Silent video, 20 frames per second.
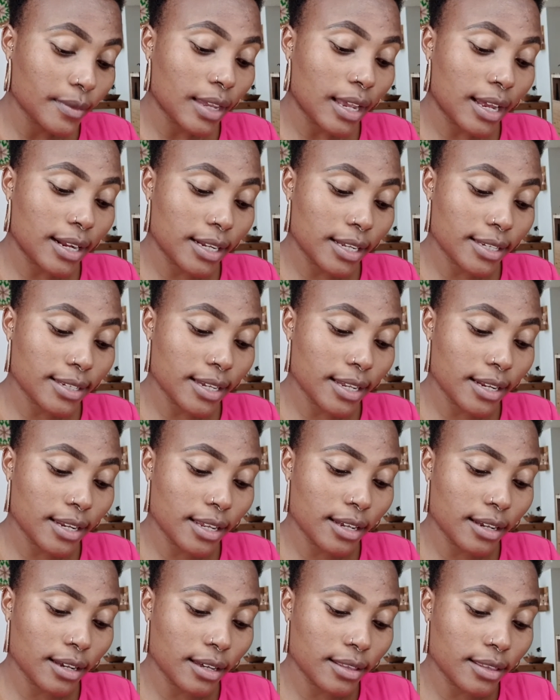And I said
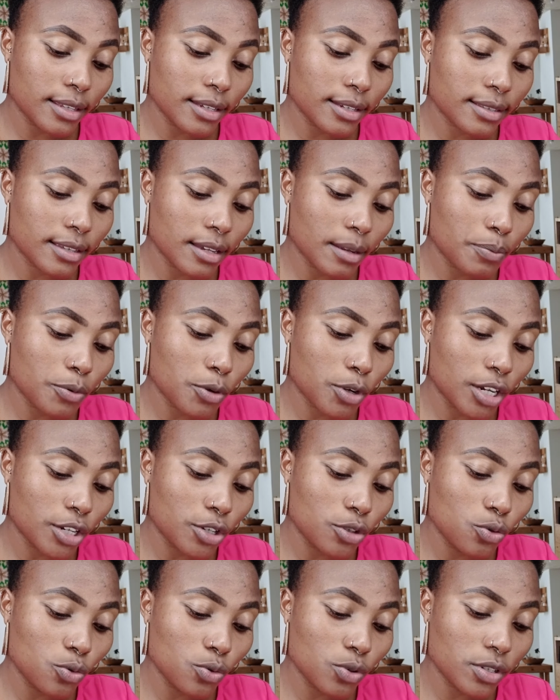here on this step, you can
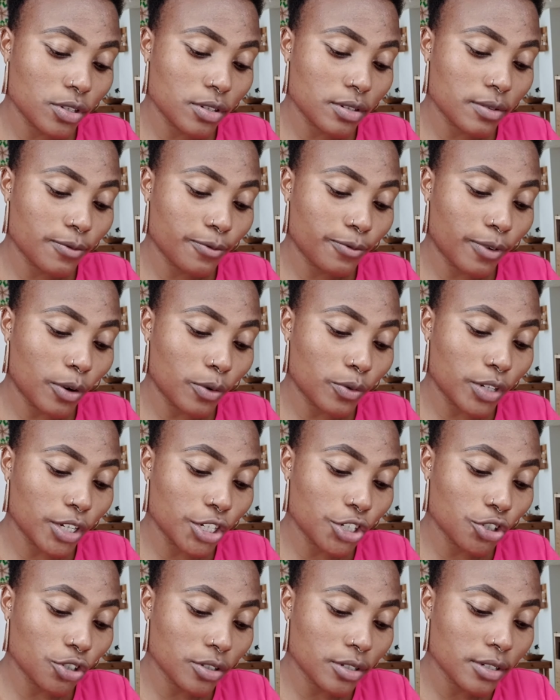use
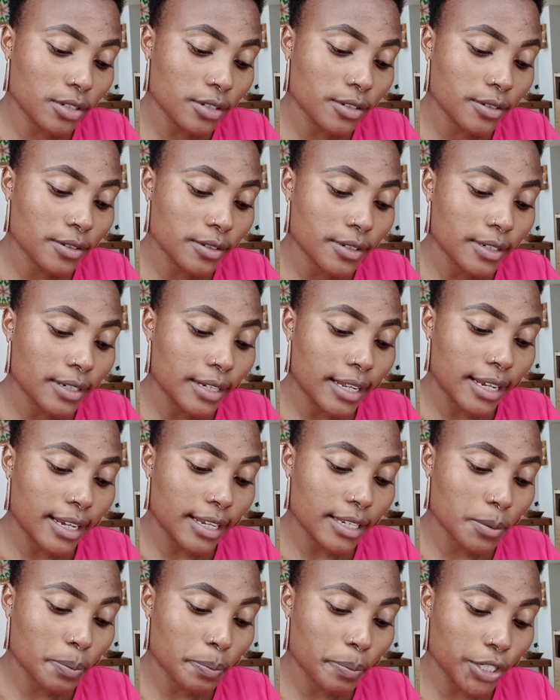foundation,
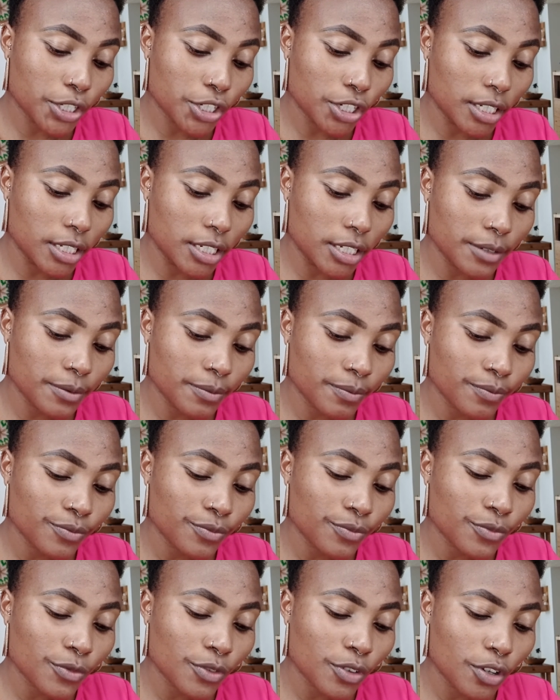especially
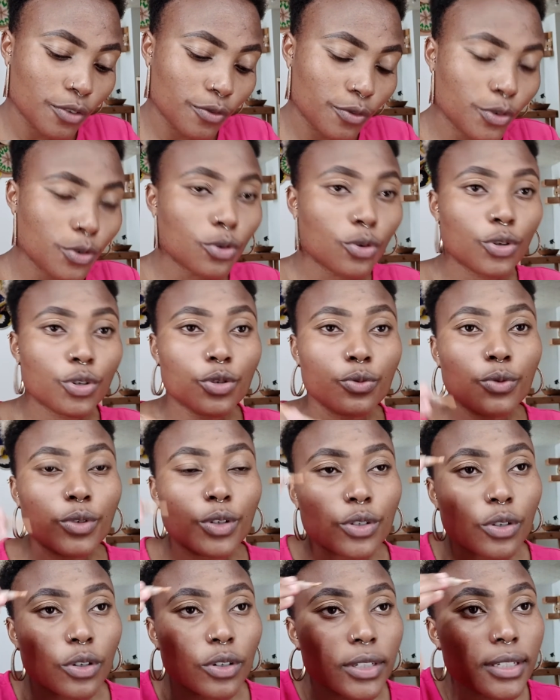if you know you will
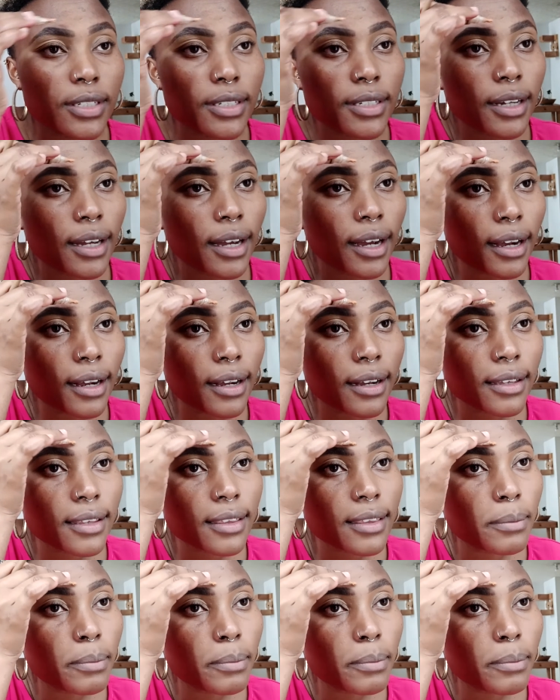not hack the